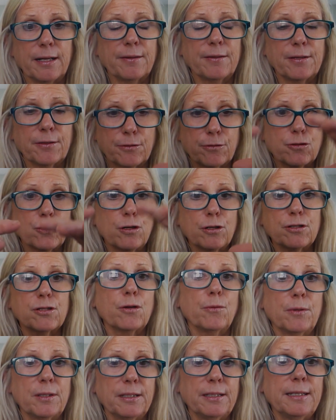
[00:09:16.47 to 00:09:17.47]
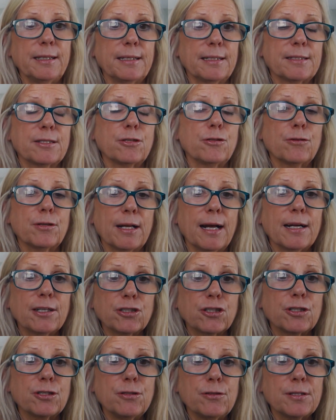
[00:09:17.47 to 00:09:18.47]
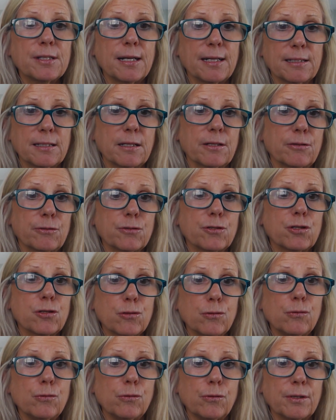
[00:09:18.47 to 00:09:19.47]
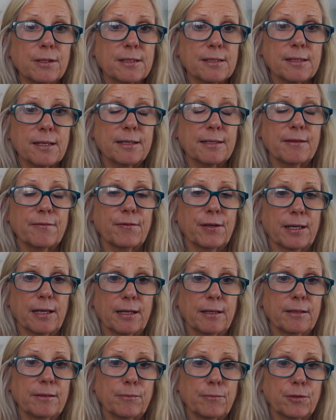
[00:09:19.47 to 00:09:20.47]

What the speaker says: and then there's also a lid, so you could actually use it as a little stool inside the van